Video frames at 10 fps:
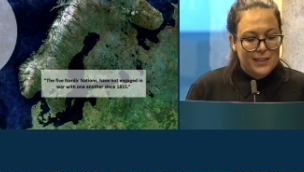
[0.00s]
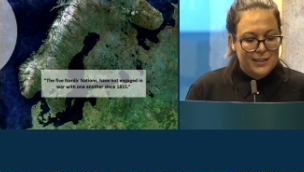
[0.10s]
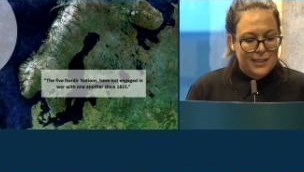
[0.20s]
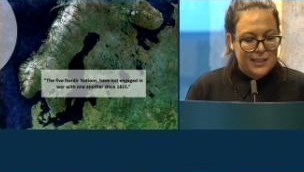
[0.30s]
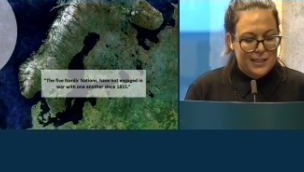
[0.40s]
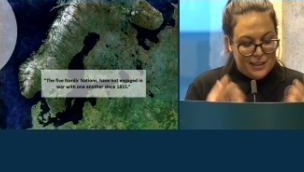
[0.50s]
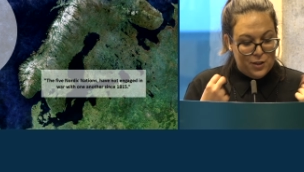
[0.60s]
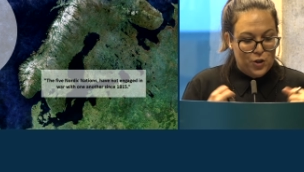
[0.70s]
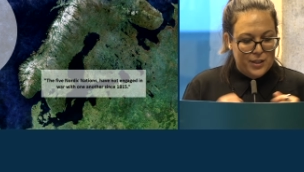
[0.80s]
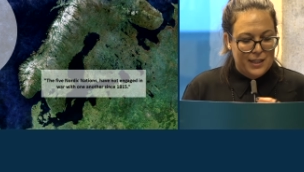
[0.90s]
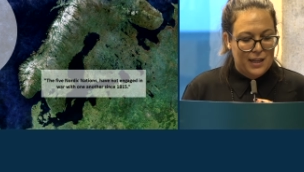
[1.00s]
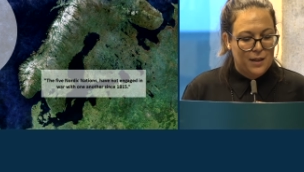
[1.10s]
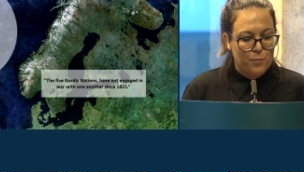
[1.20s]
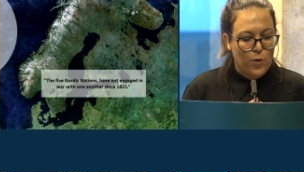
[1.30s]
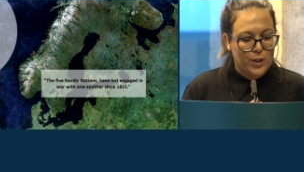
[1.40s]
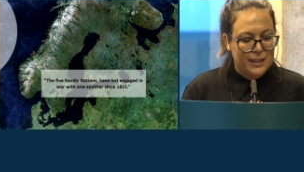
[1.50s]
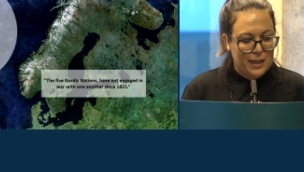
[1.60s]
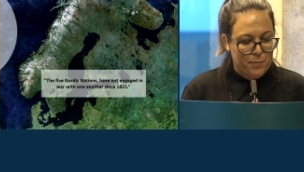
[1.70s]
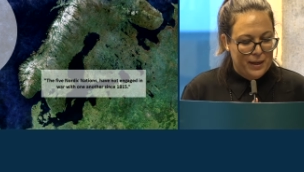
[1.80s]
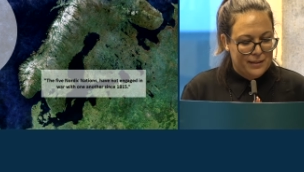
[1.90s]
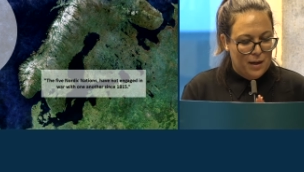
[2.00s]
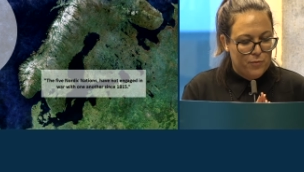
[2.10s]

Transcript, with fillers: And this is an interesting point that I picked